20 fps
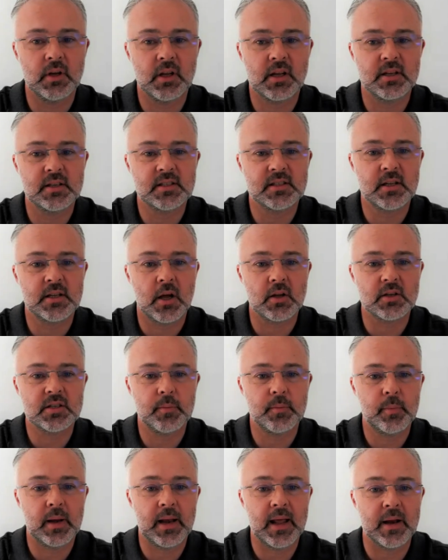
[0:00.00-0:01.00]
you can start
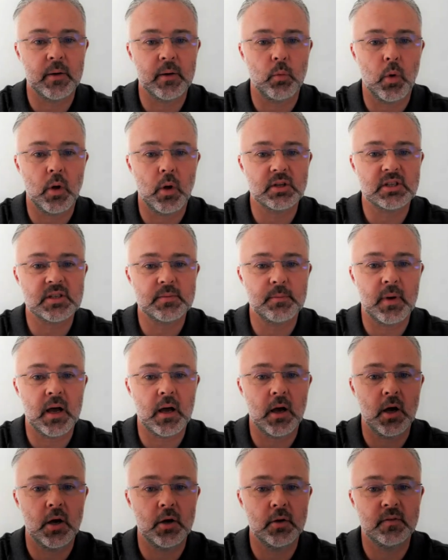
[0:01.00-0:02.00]
to plan what
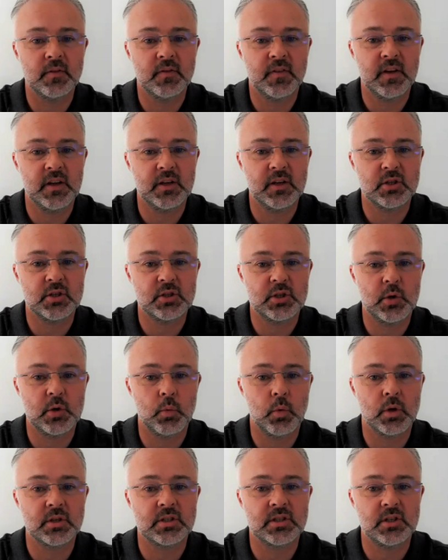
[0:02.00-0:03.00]
smart home features you
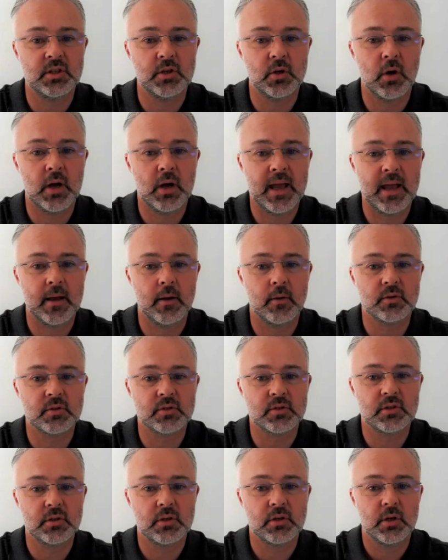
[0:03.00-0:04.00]
want in your
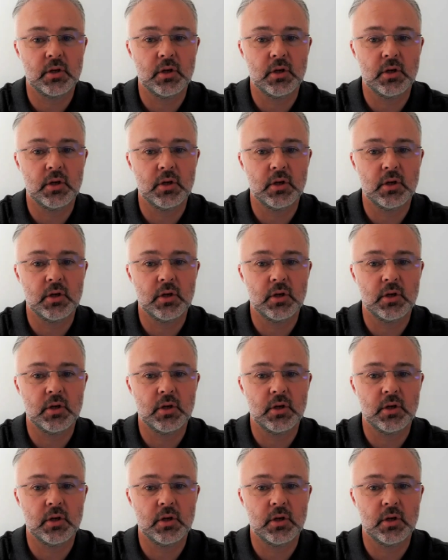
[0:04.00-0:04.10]
house.